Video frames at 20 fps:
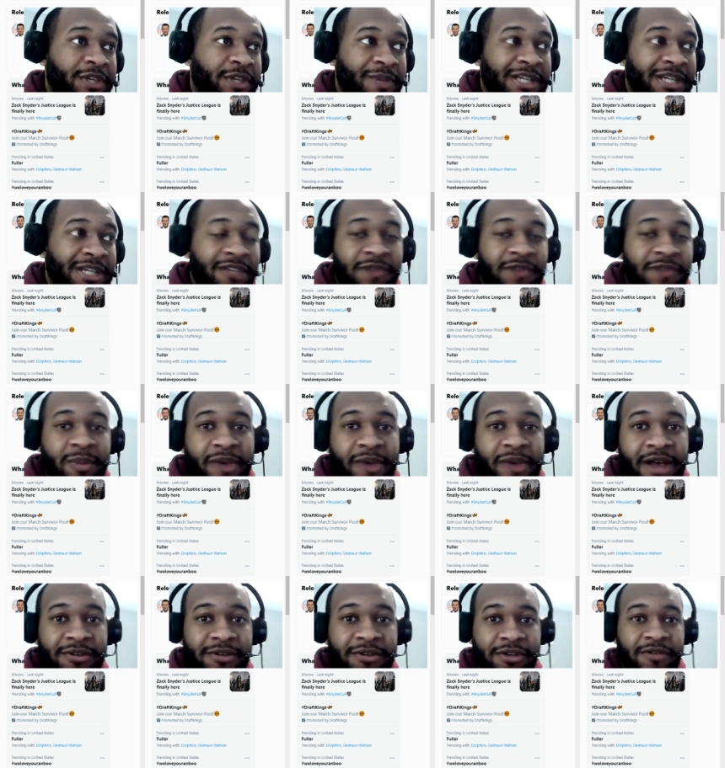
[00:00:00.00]
especially for the
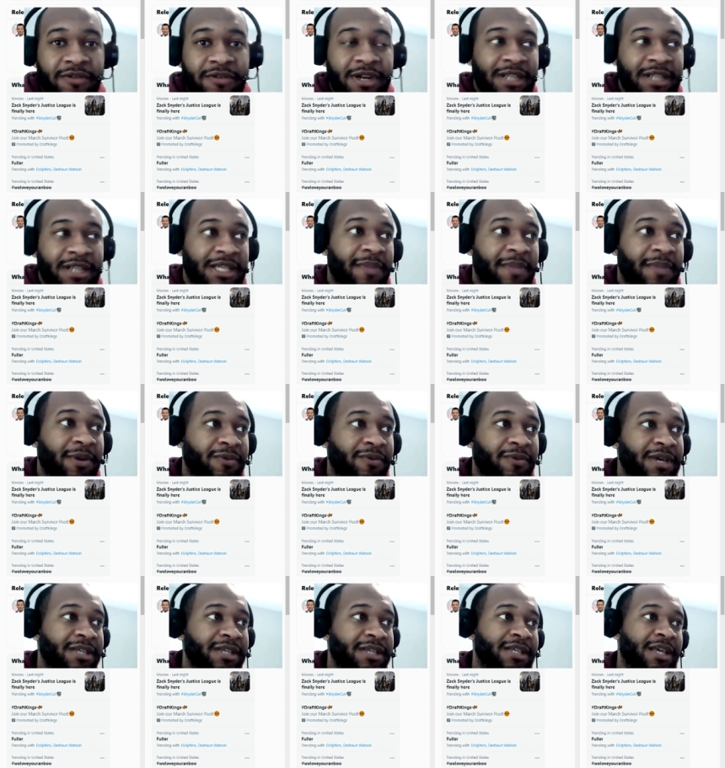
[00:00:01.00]
Browns over the next couple
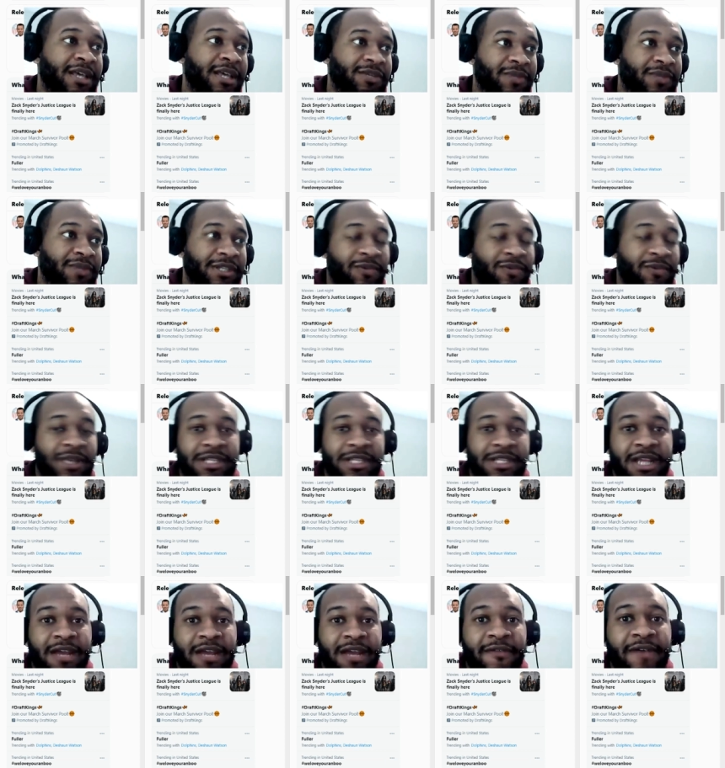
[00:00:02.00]
of weeks, as well as the
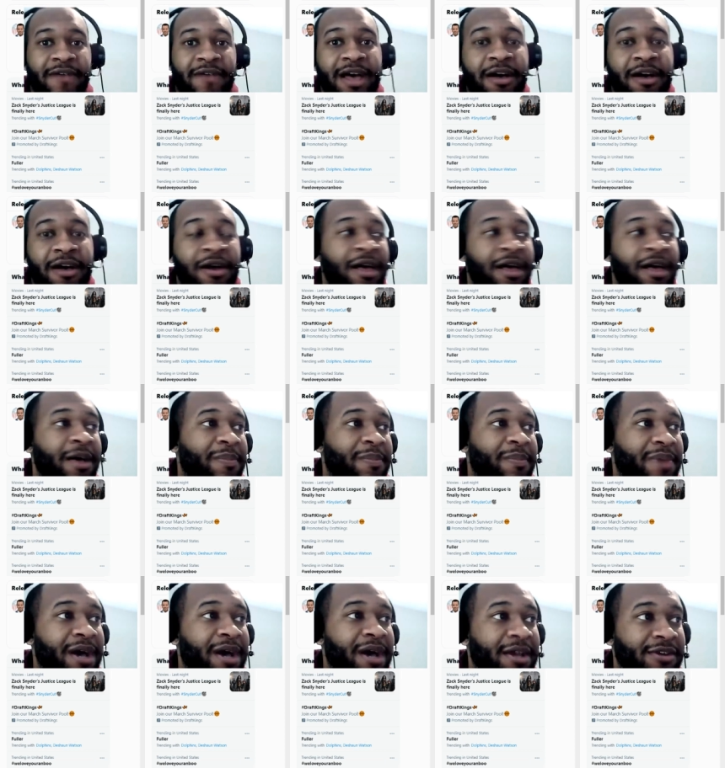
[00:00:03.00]
rest of the NFL.
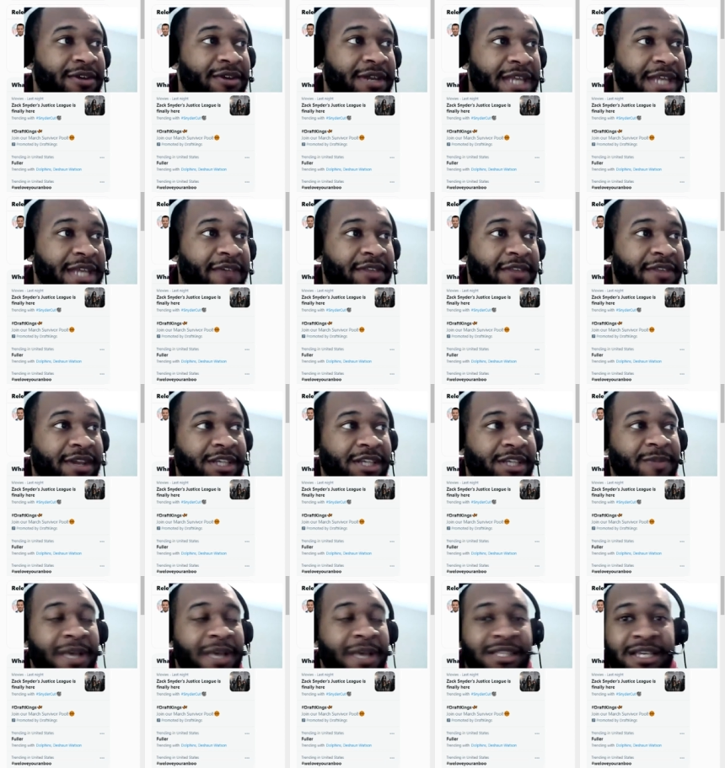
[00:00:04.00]
But you can definitely
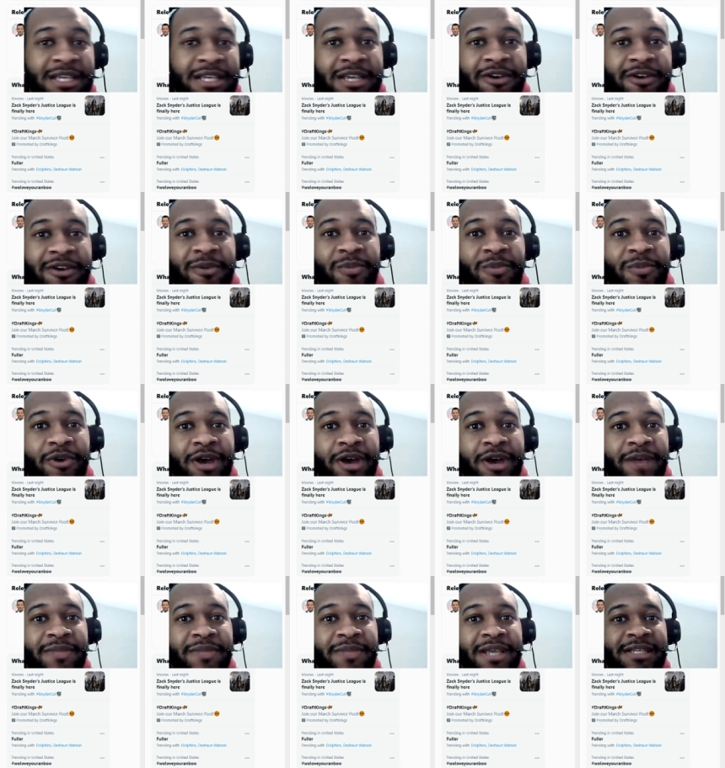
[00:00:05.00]
expect to hear
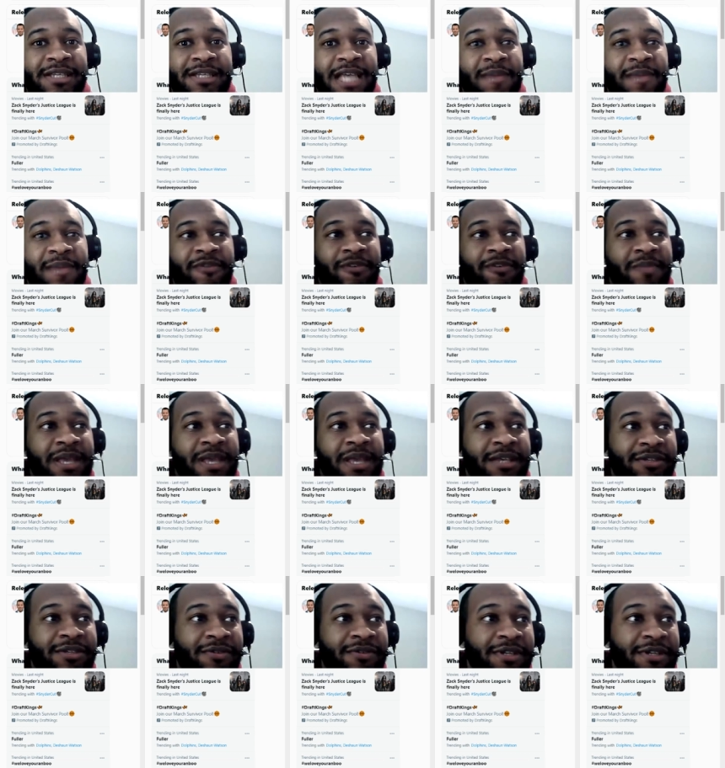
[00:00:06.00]
more updates coming from
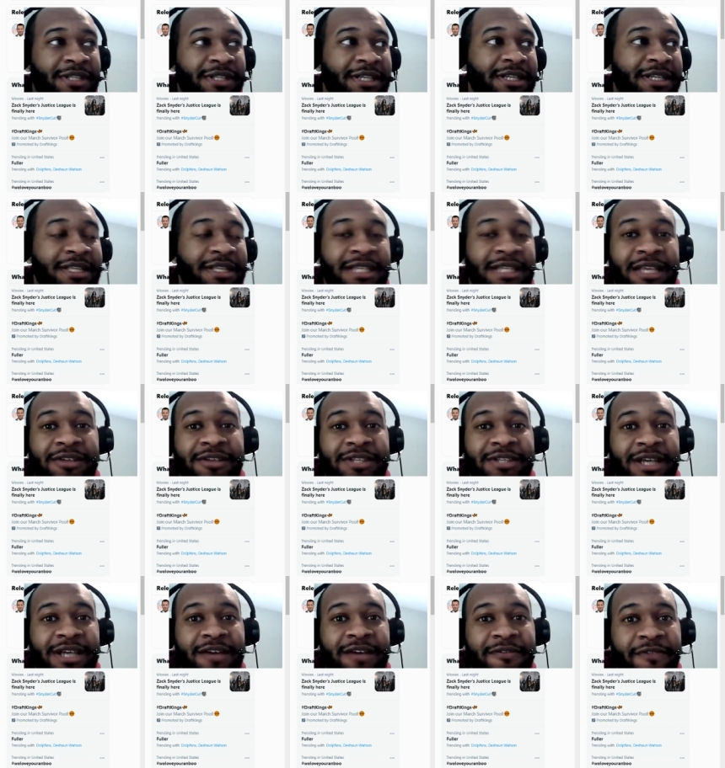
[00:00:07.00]
me as soon as things
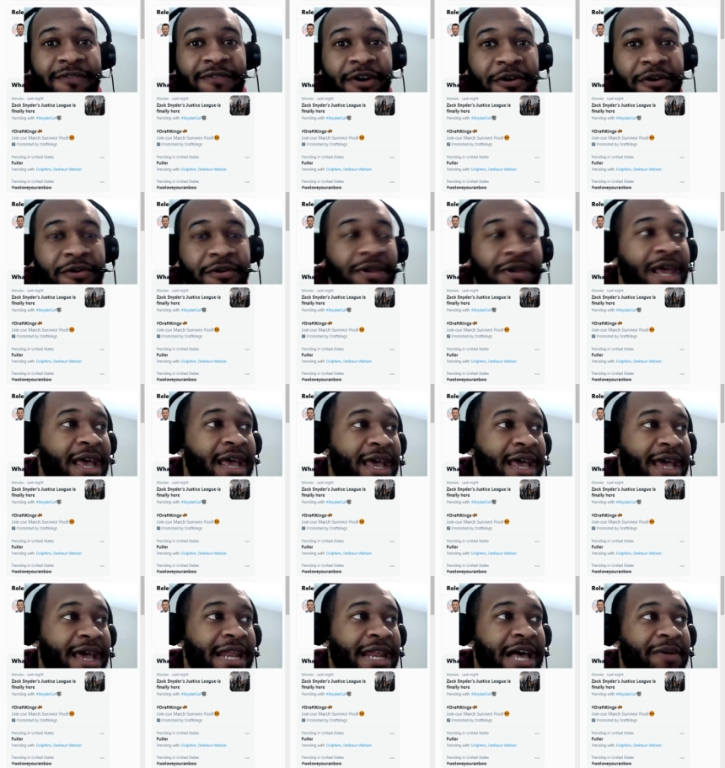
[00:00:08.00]
continue to unfold,
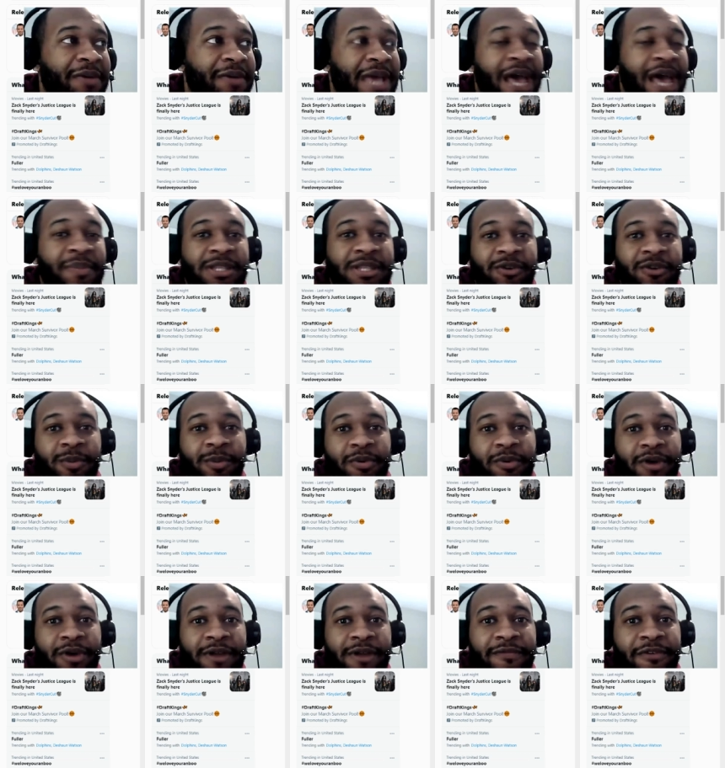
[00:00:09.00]
and I'll be happy to
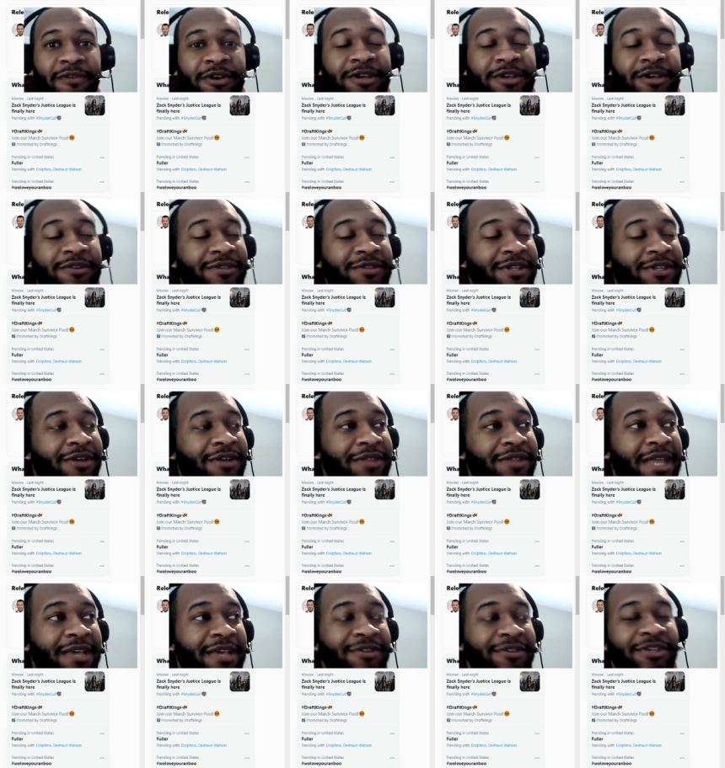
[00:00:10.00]
report it for you.
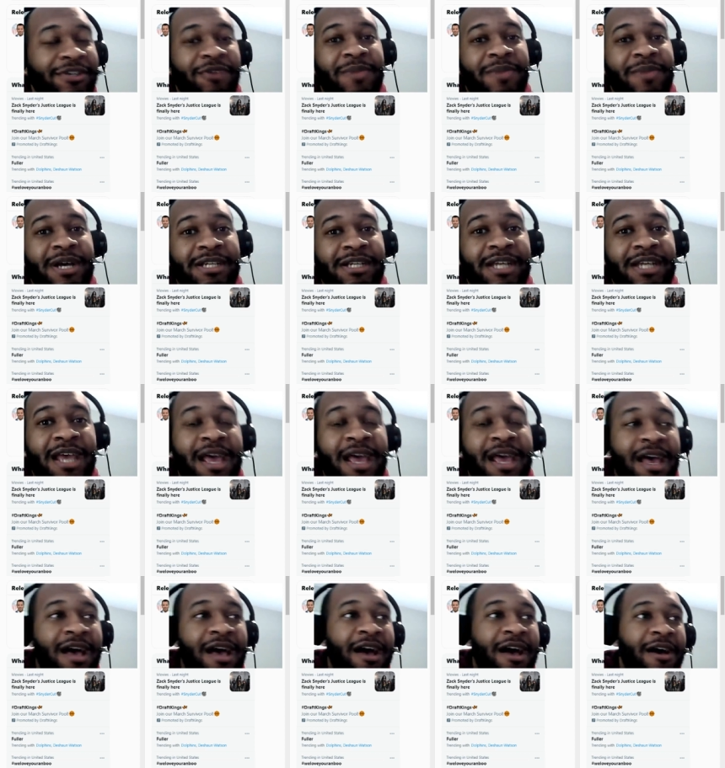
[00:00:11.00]
So thank you so much
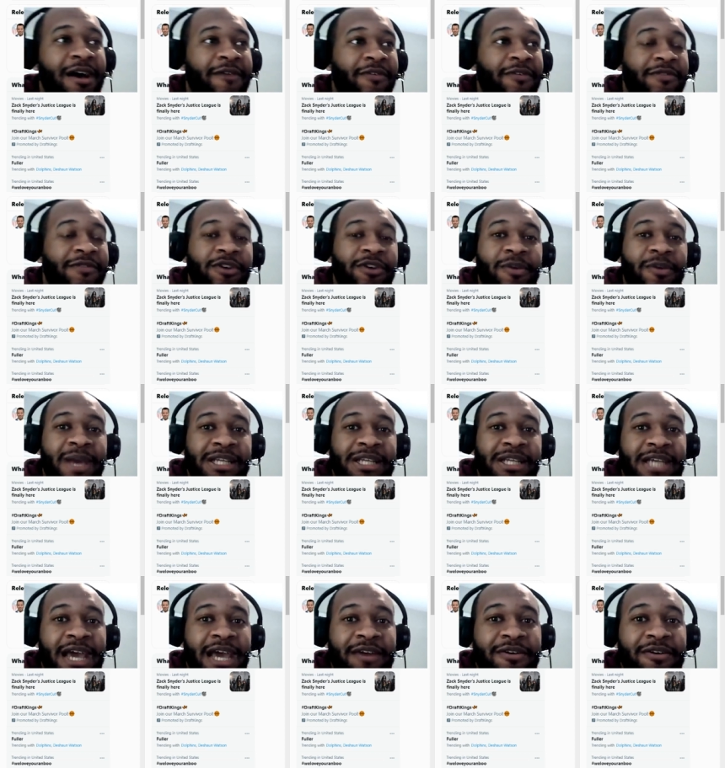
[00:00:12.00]
for viewing my
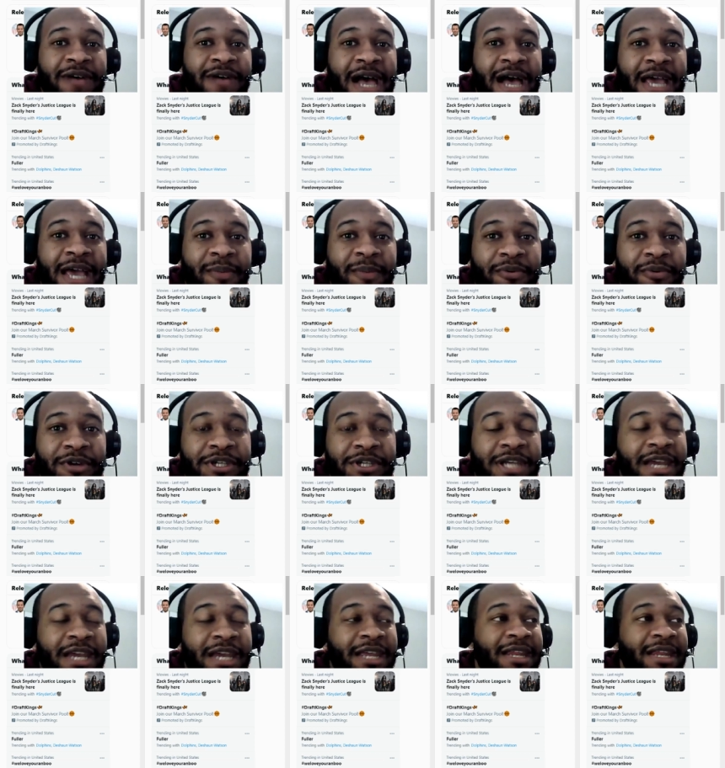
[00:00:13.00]
channel. I
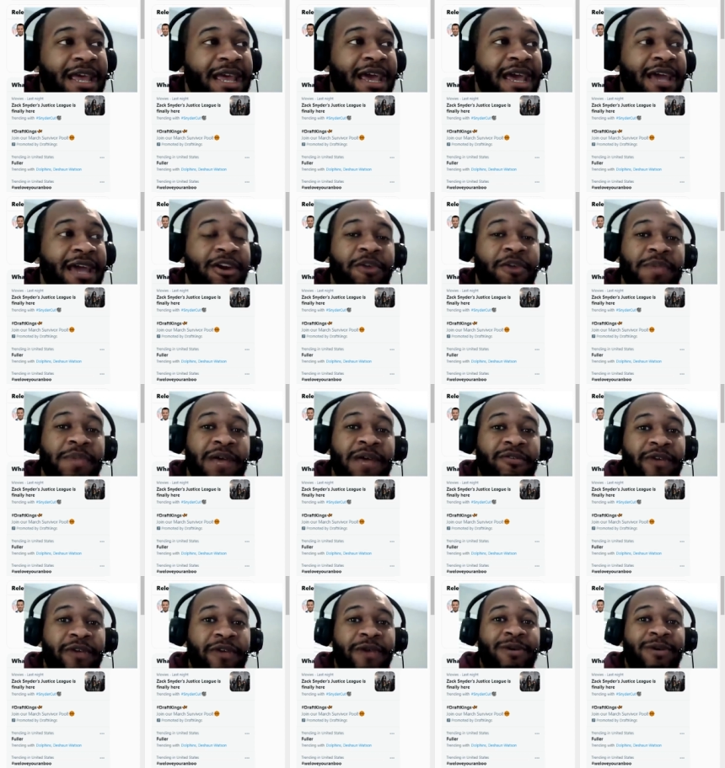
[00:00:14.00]
appreciate it, and hope you
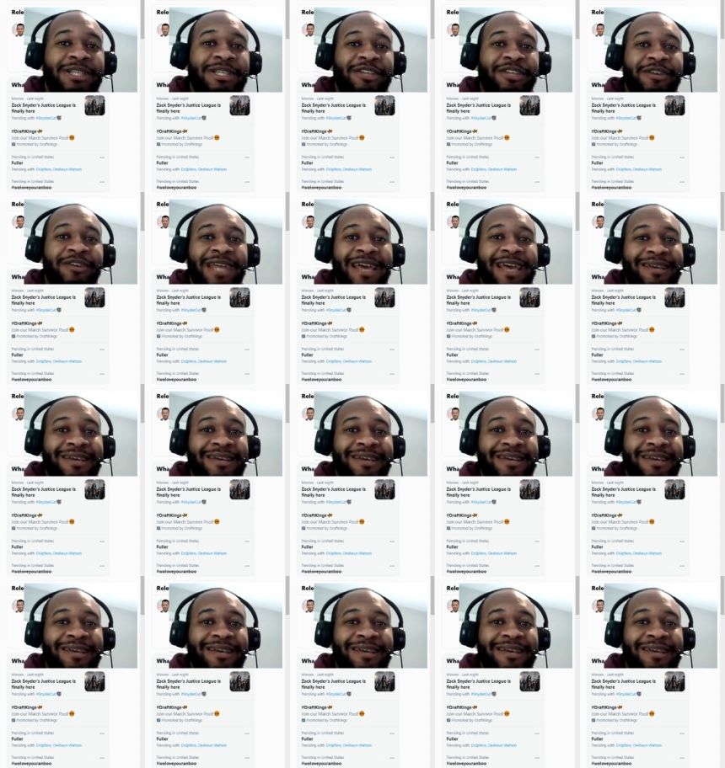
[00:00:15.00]
have a great rest of your